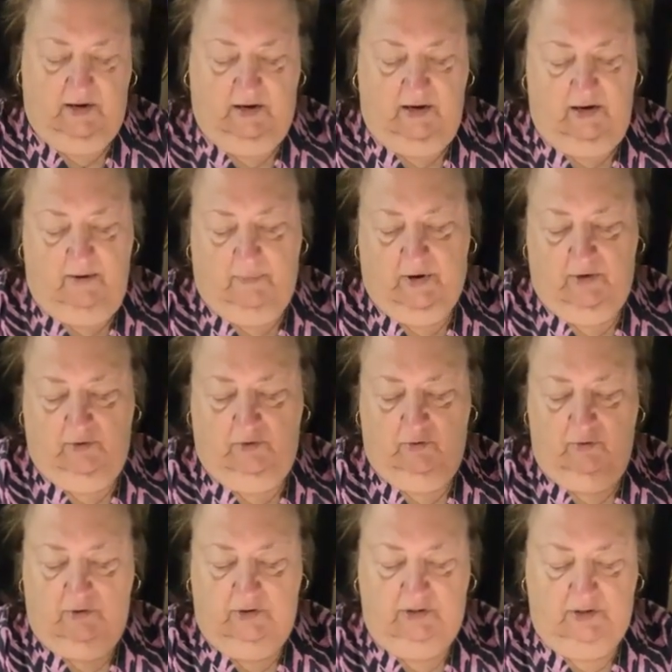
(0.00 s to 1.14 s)
thinking about
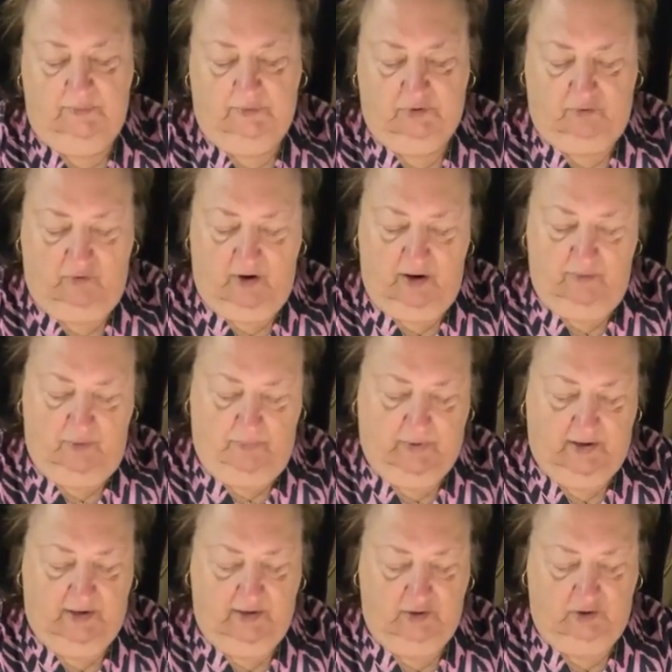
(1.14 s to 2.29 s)
doing a subscriber
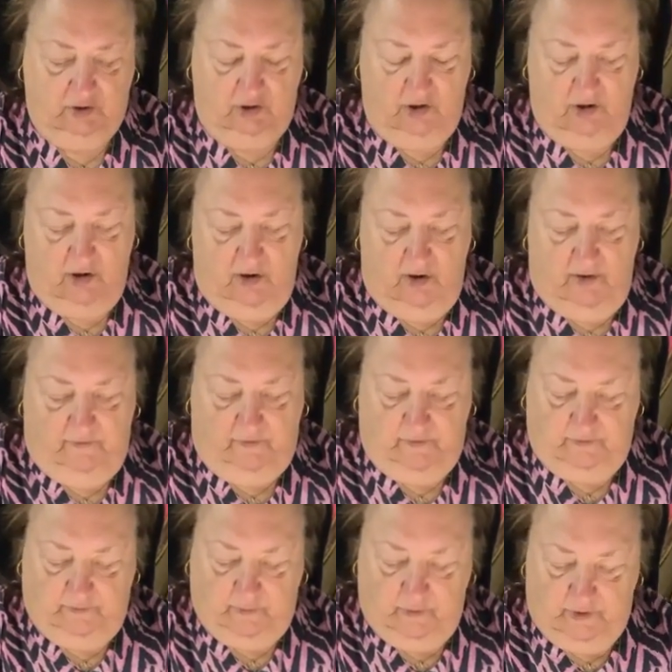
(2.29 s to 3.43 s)
page
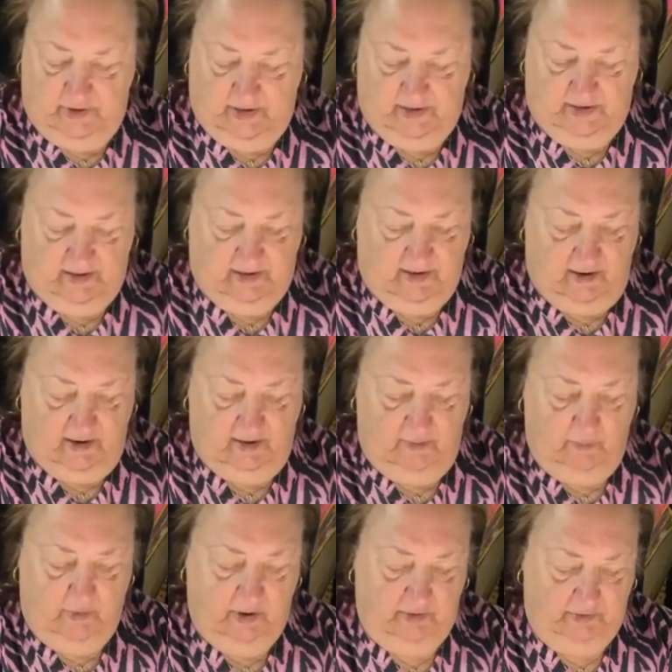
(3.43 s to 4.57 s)
for
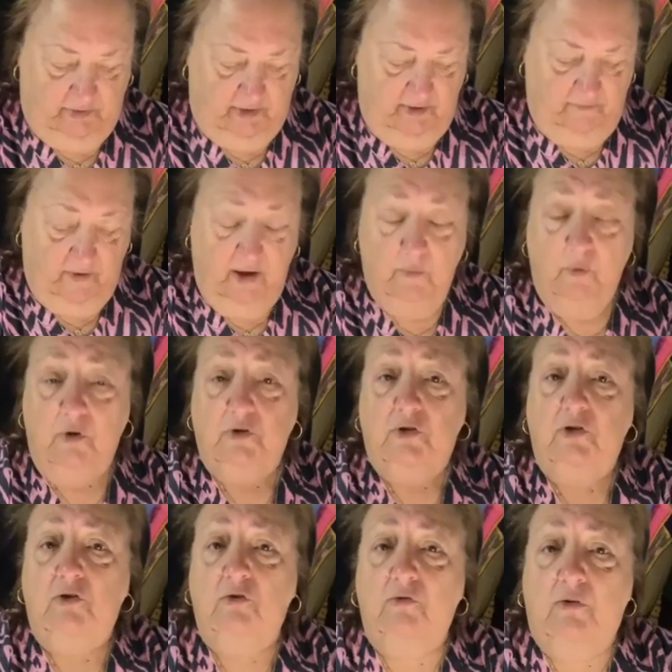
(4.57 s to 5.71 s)
$4.99 a month. If I were
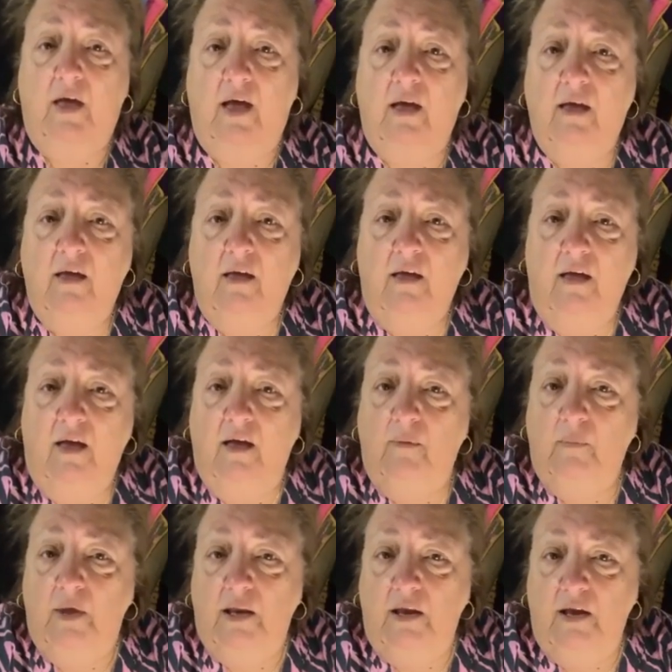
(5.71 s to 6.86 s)
to do that,
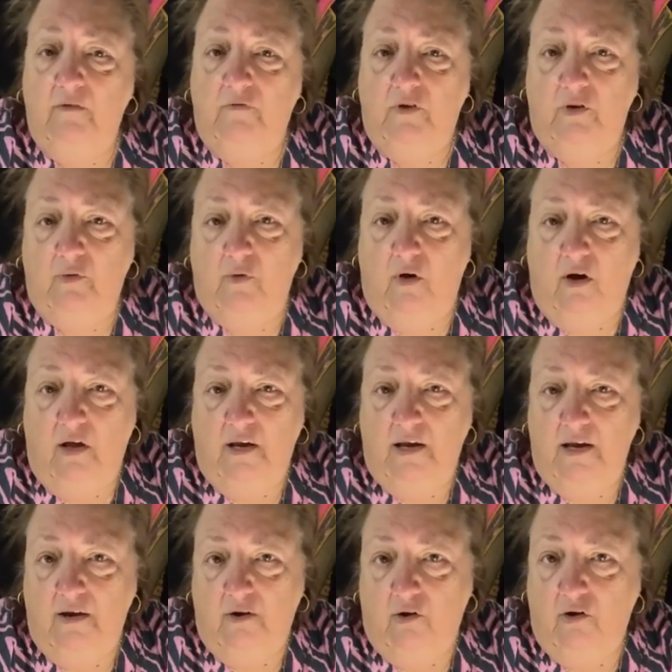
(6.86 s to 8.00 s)
how many of you
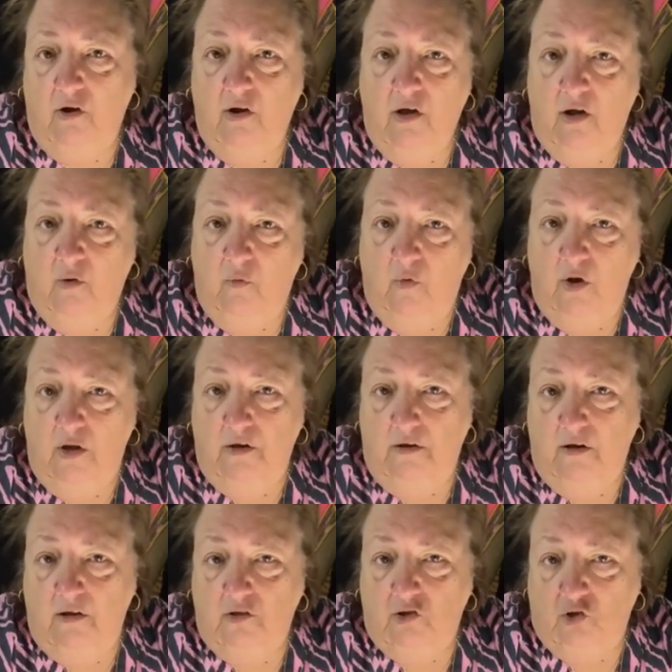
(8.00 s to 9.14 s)
on here
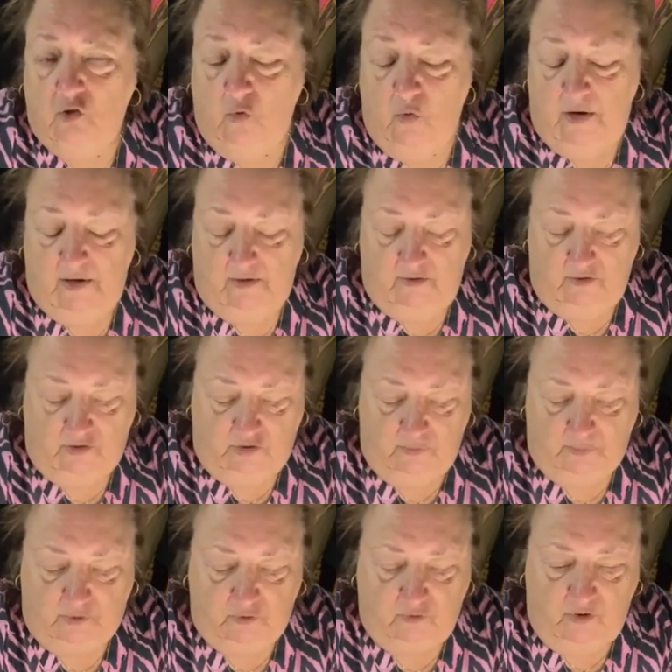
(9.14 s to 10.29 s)
would join the
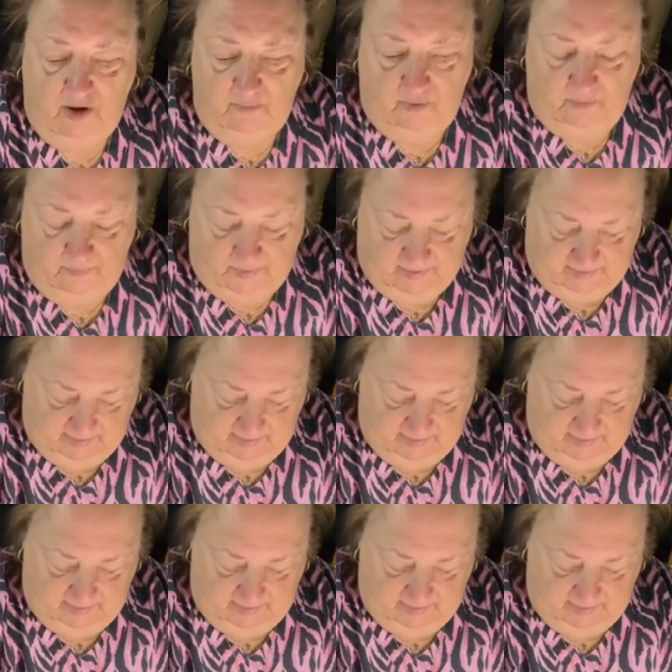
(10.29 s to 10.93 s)
subscriber